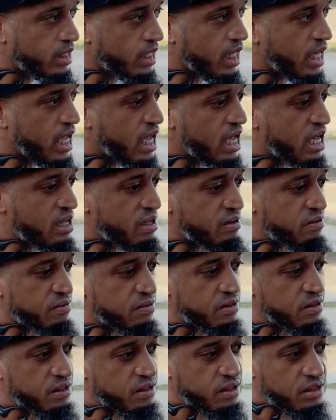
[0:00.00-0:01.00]
have.
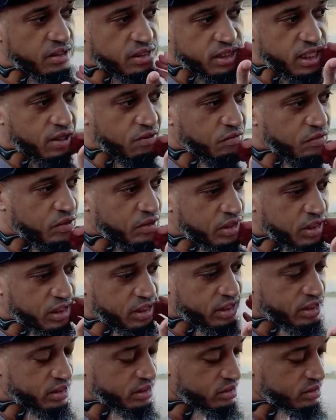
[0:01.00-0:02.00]
There's
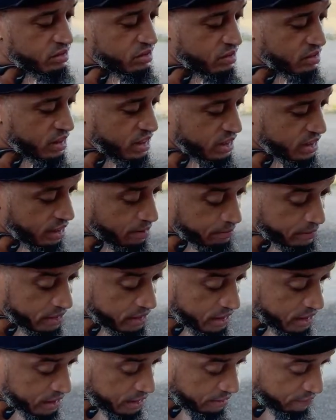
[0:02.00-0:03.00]
networking and that.
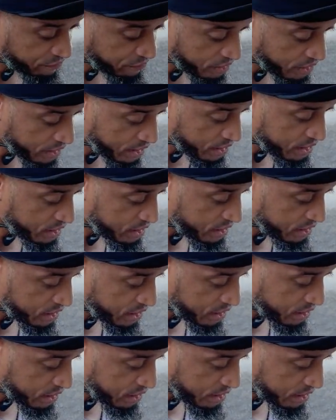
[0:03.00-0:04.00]
I feel like
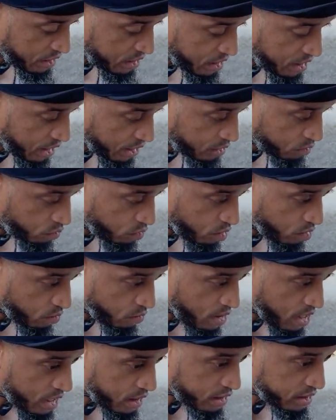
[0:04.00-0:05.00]
that's a
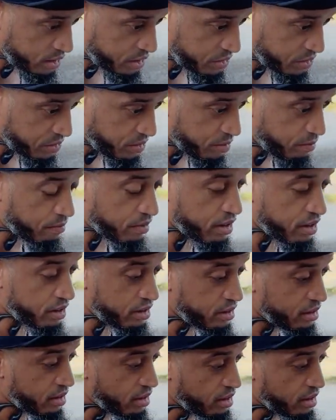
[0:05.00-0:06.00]
worldwide issue,
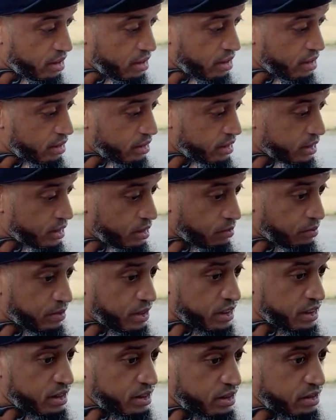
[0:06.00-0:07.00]
but. Just
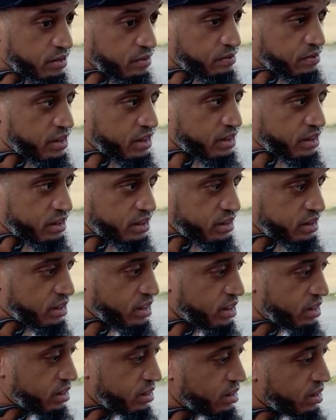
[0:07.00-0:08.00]
oppression, just
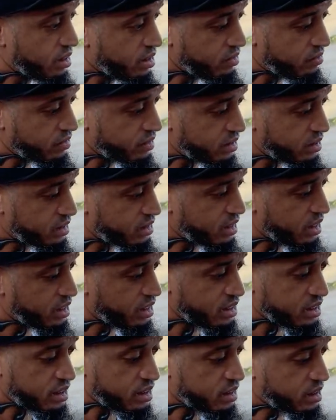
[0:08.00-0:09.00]
like
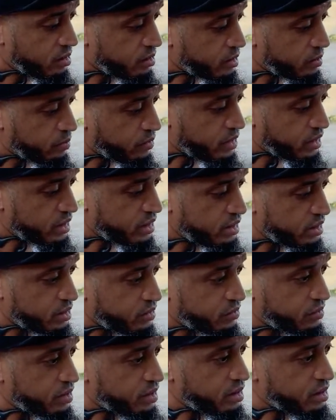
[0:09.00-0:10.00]
oppression
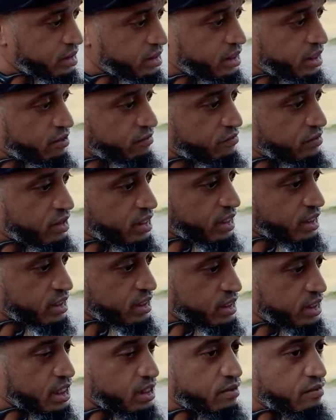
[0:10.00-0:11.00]
is real, and I feel like
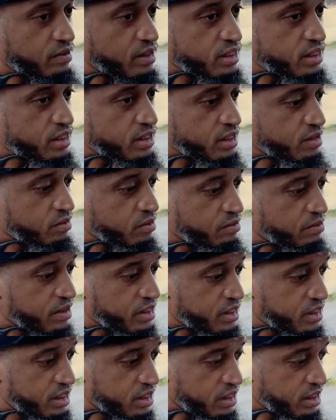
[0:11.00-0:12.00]
it's generations of
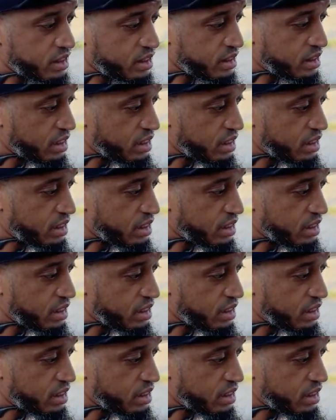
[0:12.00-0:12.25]
oppression,